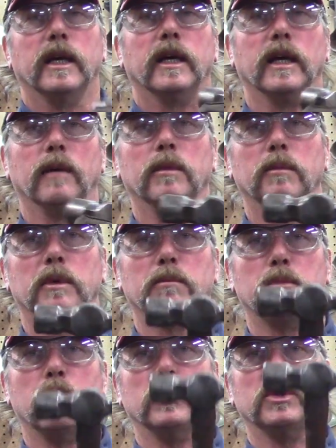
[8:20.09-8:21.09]
Now I'm going to be
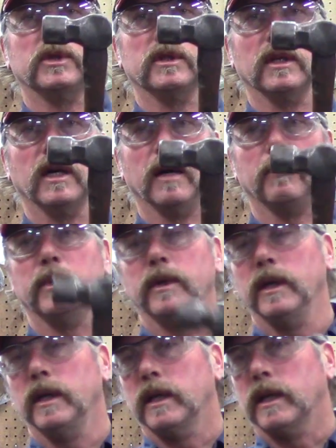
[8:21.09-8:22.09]
pushing up,
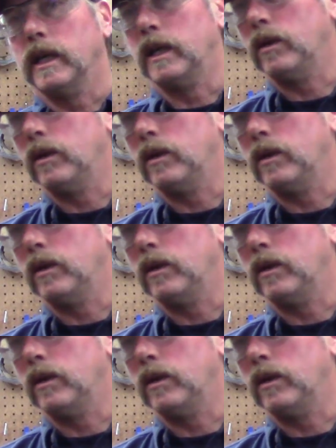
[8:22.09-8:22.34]
and